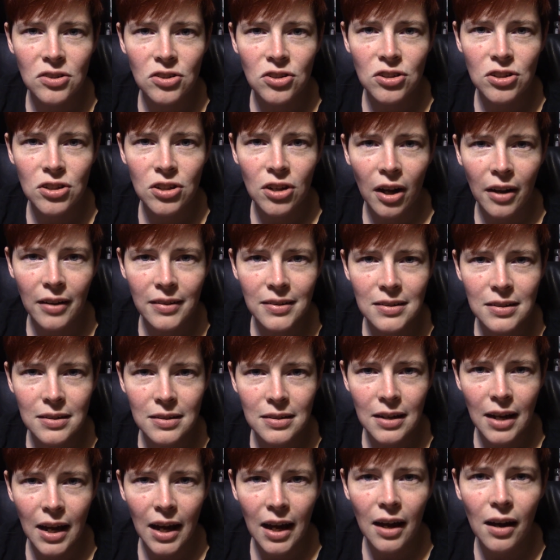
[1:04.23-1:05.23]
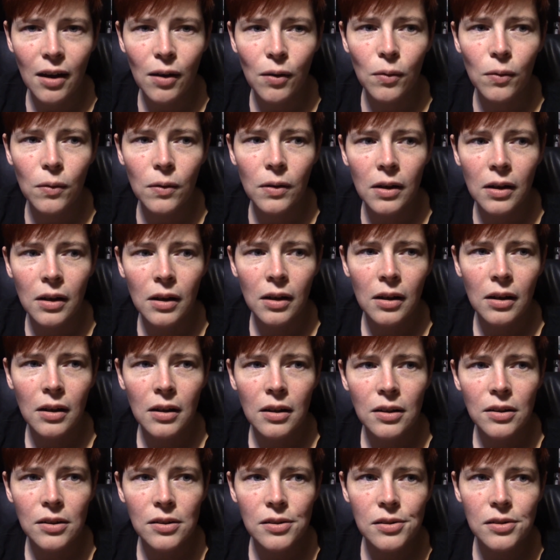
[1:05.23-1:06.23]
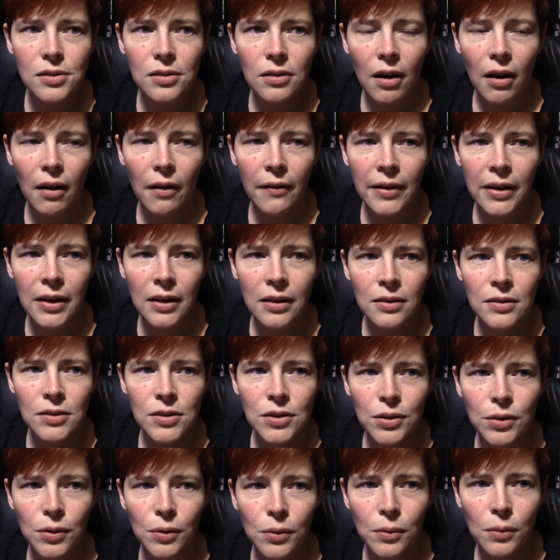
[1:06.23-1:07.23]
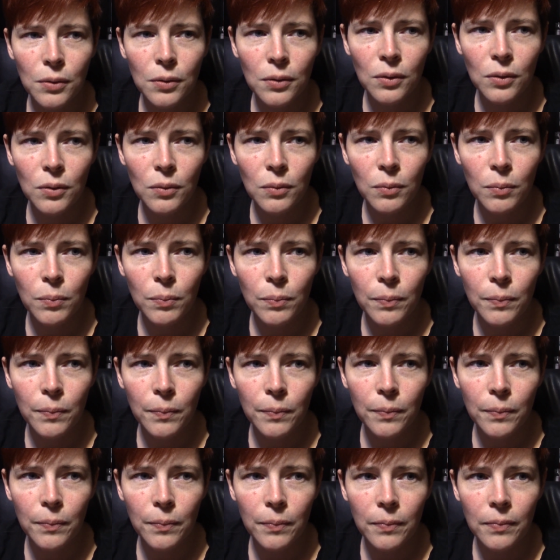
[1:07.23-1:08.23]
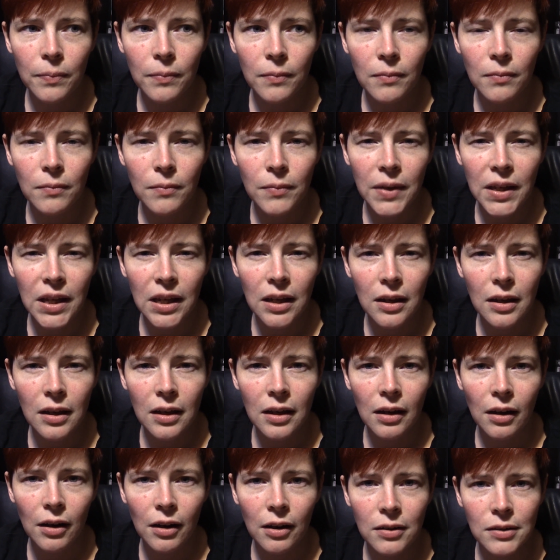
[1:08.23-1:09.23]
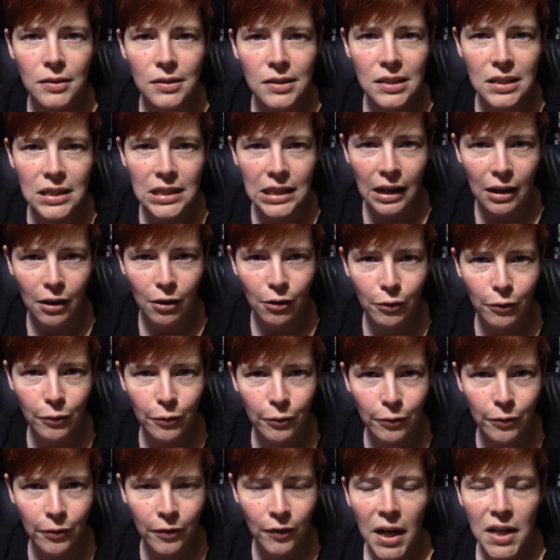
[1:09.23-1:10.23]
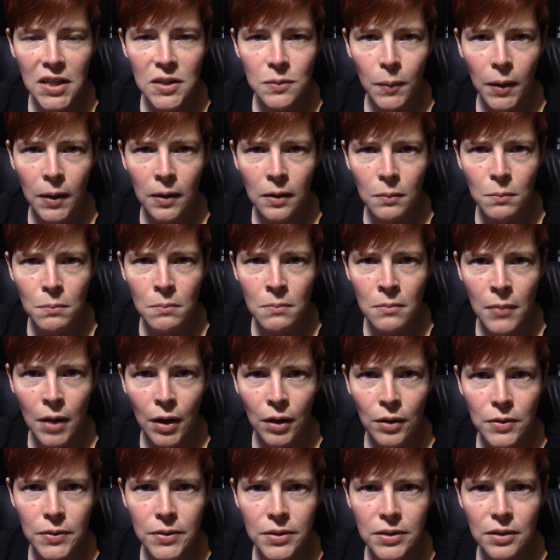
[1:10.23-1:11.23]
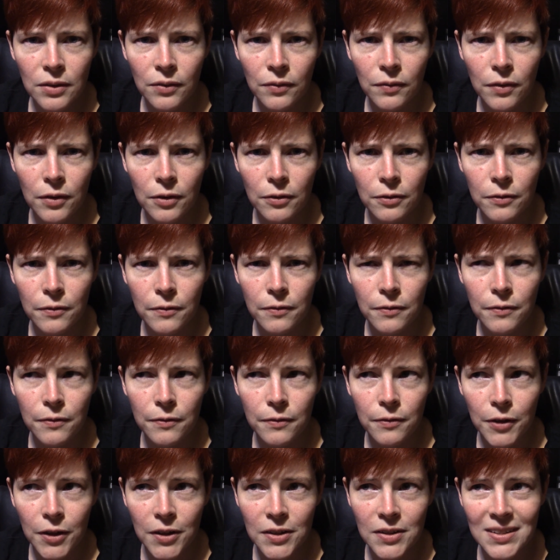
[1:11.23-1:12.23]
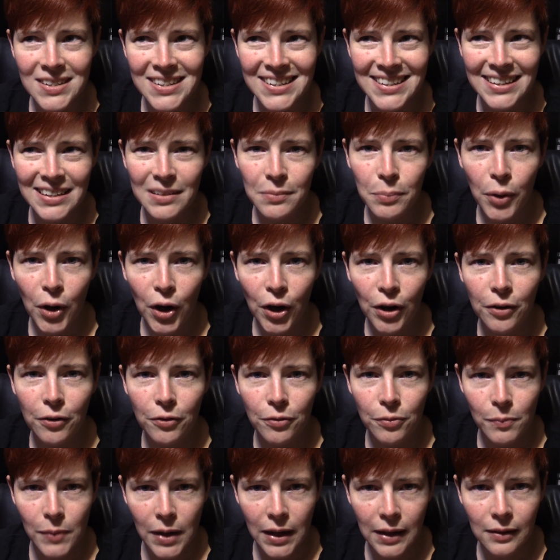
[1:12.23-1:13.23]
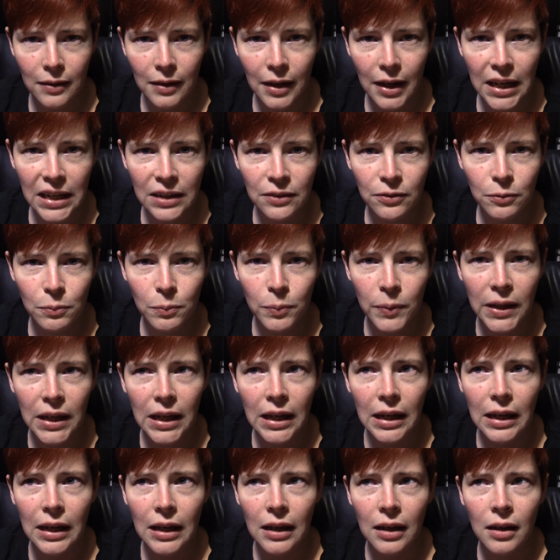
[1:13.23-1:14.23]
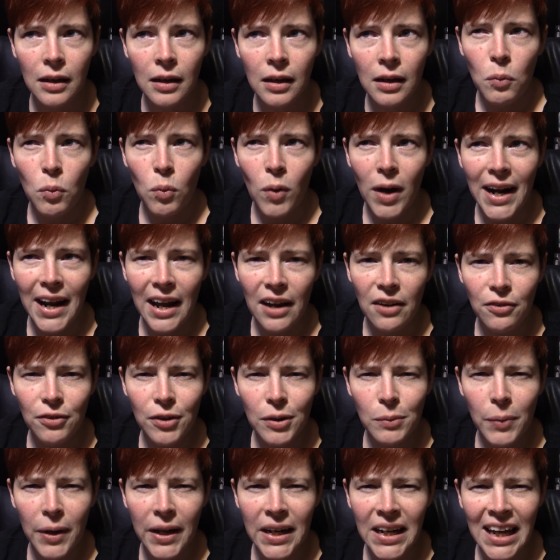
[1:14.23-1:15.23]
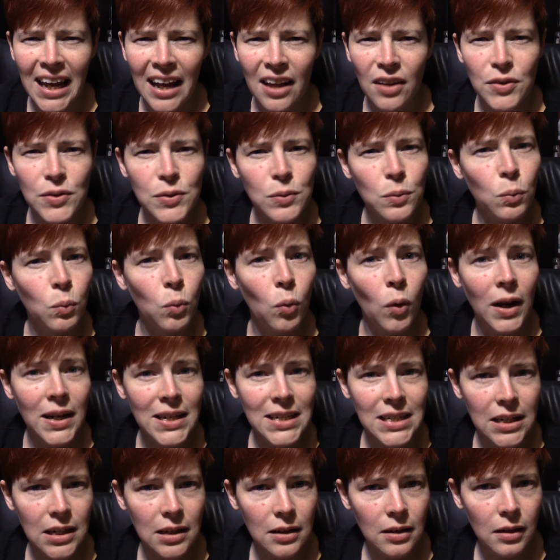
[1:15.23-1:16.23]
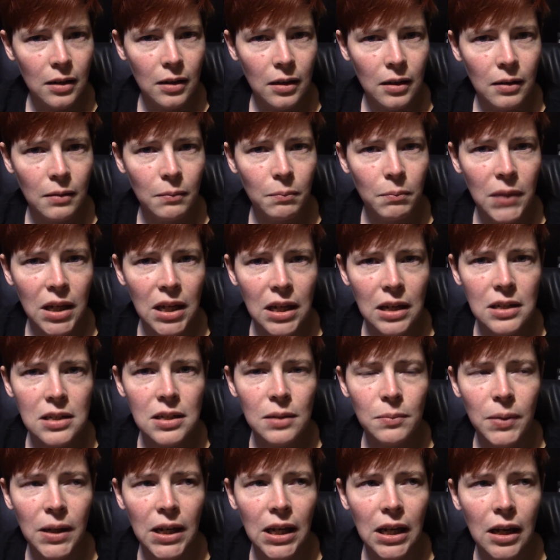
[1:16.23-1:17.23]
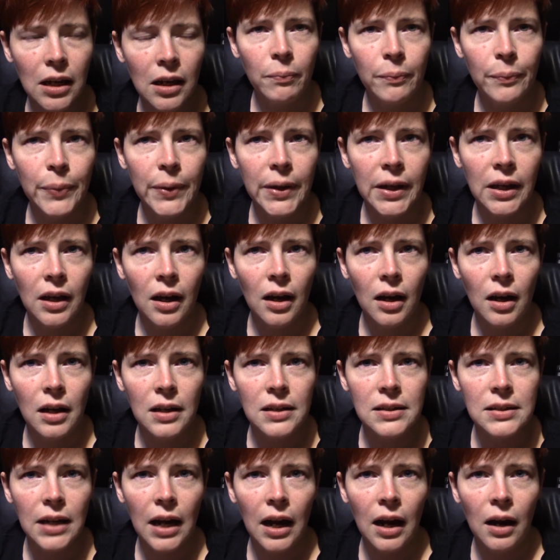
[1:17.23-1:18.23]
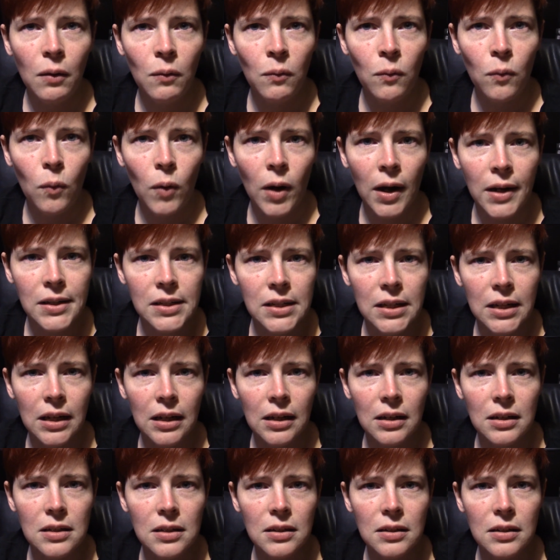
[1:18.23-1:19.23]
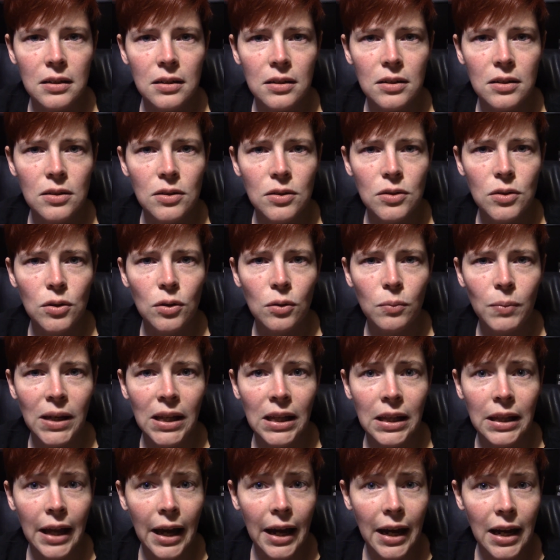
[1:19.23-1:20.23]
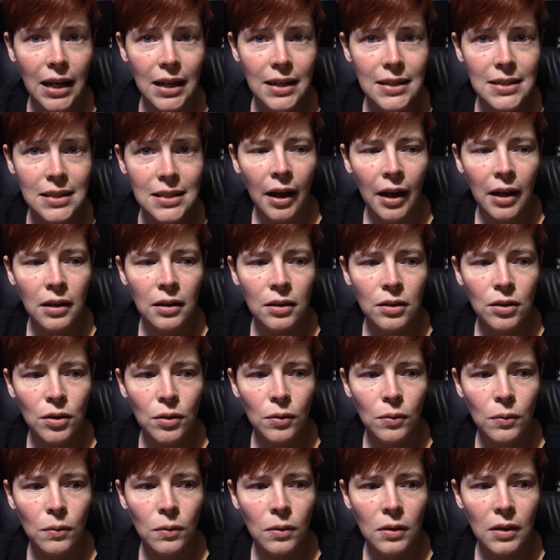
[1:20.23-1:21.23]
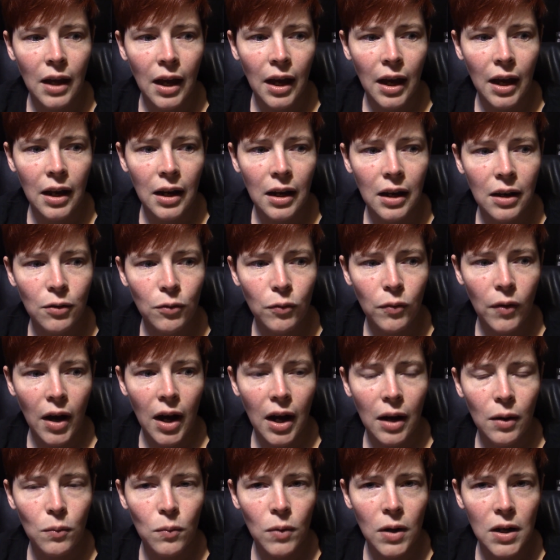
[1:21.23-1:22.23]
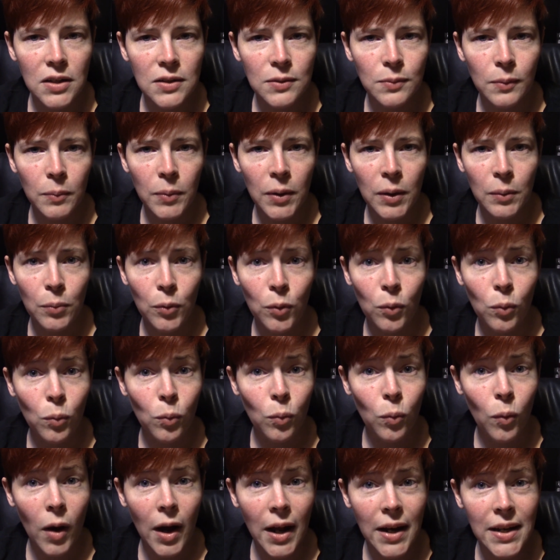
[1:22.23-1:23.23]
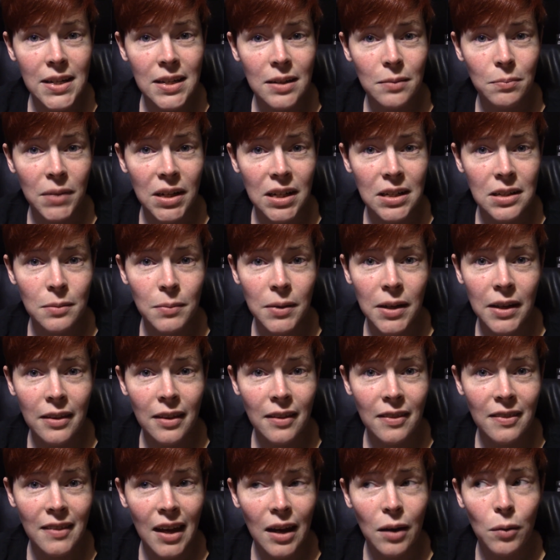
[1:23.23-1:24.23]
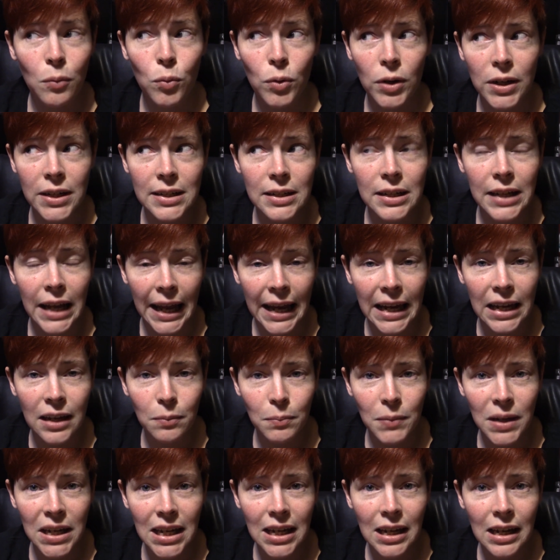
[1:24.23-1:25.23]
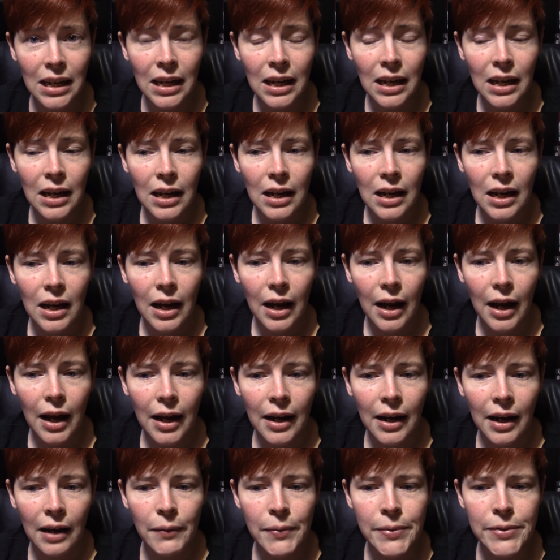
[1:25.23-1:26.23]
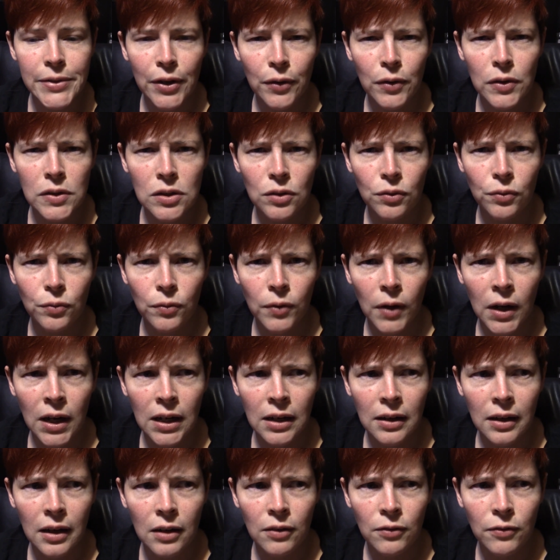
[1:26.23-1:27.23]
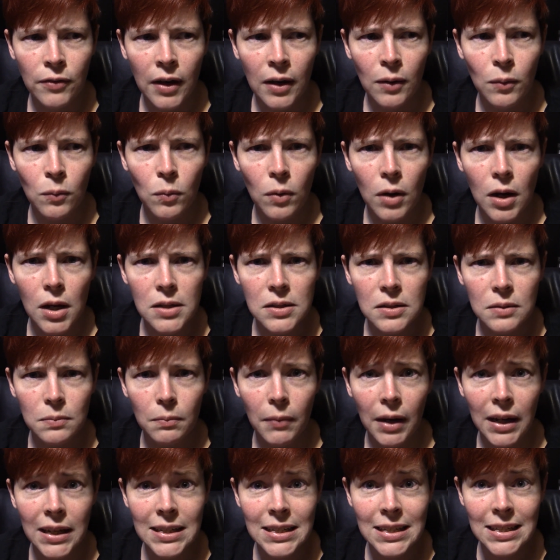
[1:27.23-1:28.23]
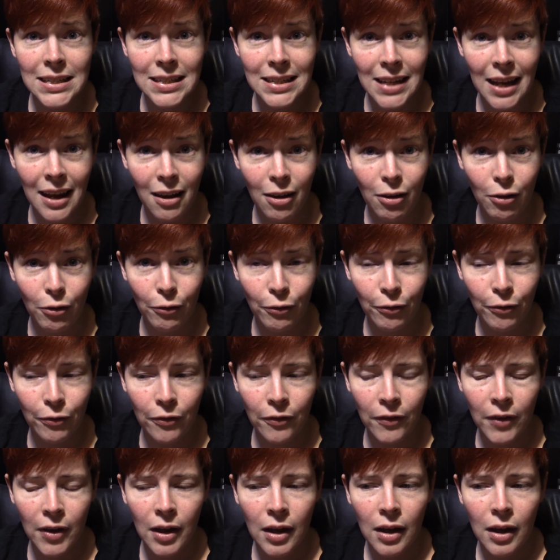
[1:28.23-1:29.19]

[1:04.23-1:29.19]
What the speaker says: just now starting to be herself. I spent most of the first part of my life being what everybody else wanted me to be because I wanted to be liked. I knew that if I was what people wanted me to be, that they would like me. And I was always afraid that if I was myself,